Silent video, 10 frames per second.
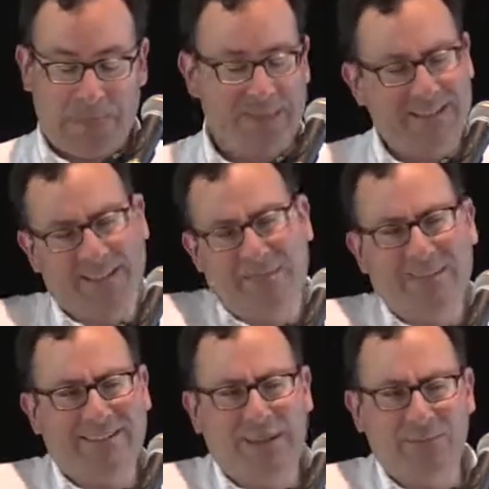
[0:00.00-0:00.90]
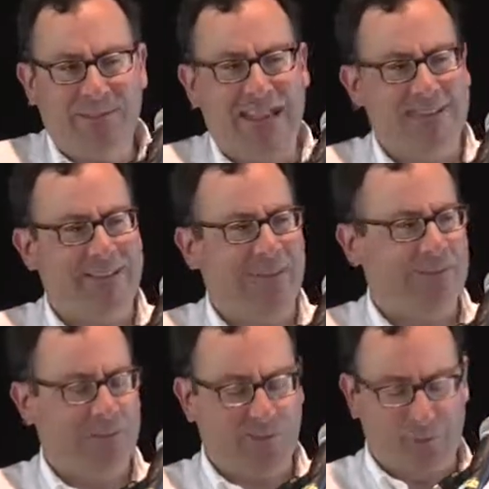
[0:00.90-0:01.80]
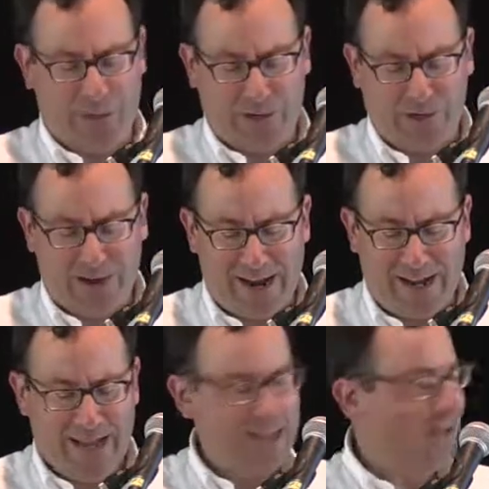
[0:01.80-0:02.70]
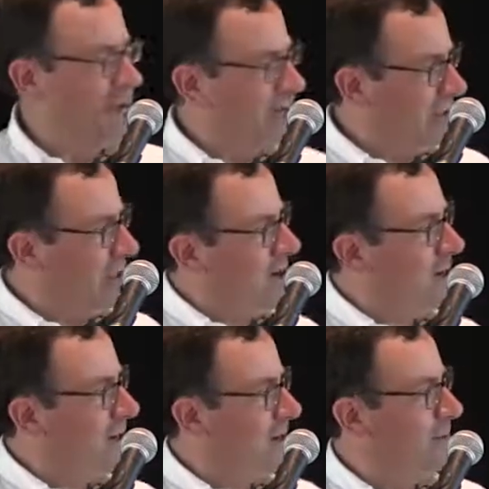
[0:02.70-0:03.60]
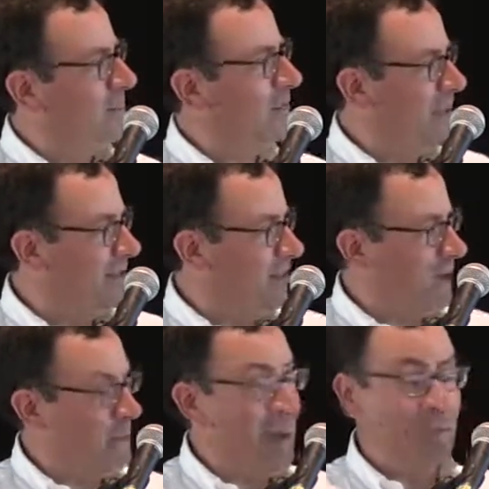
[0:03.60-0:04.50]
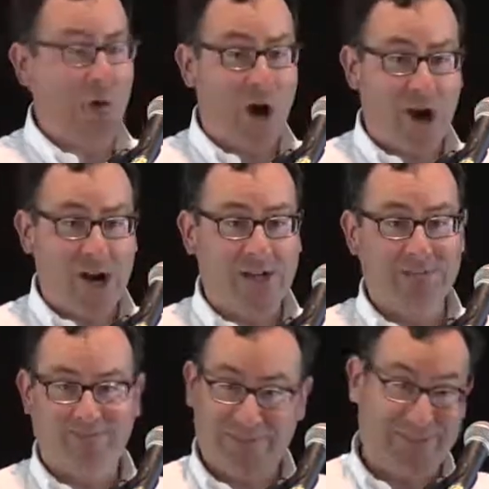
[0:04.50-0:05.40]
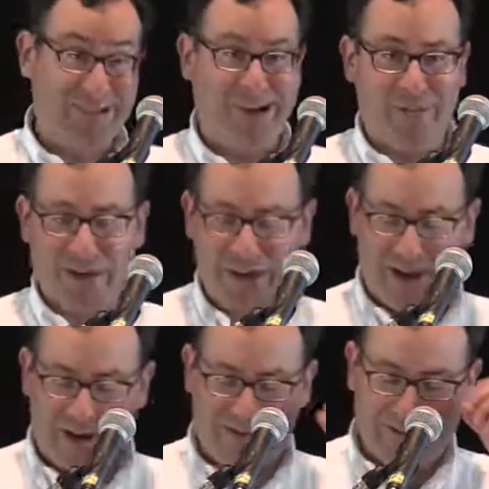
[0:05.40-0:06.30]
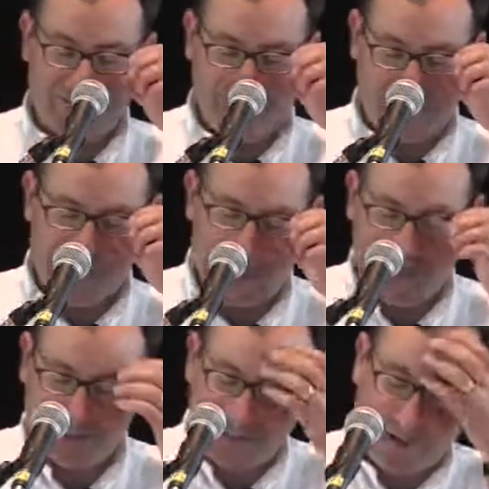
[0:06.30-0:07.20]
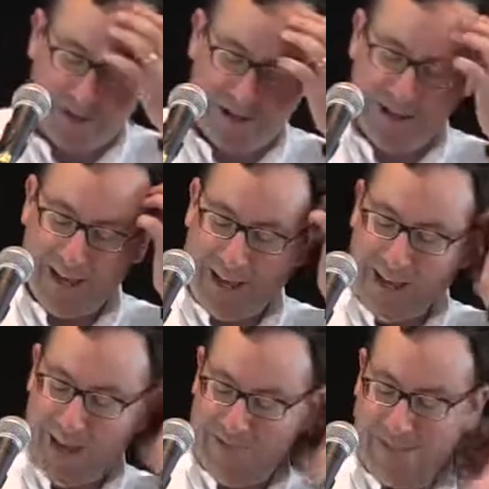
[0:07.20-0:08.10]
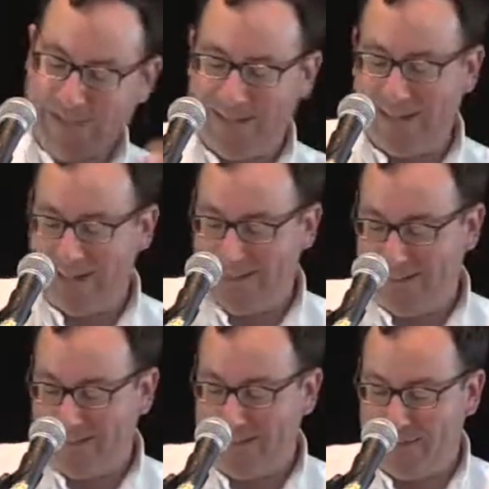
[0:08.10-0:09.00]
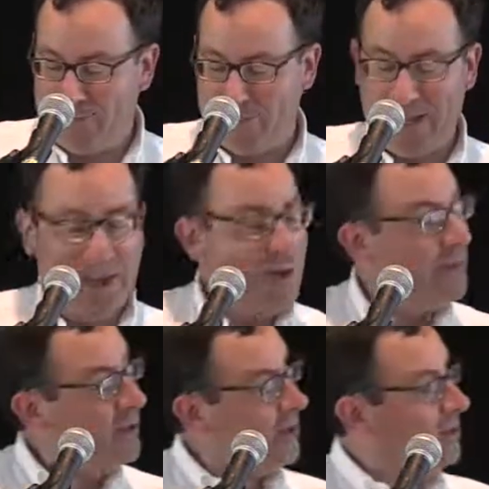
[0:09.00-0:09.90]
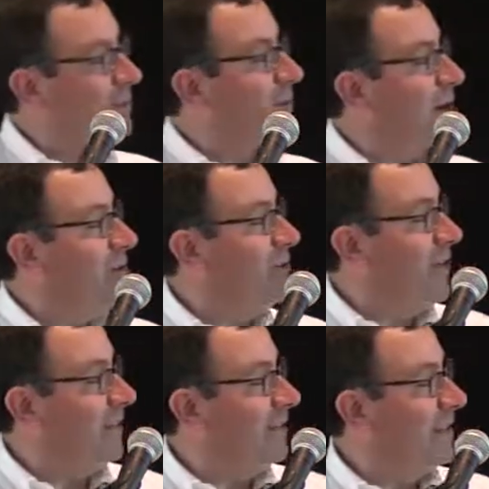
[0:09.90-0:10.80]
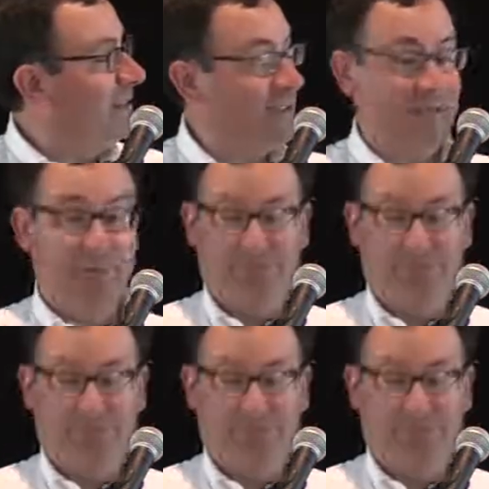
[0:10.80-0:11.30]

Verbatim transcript: These give us some sense of this book, right? Lucy Larcom's uh, a, a memoir, it's an autobiography of her childhood uh, from late 19th century. We learned about New England,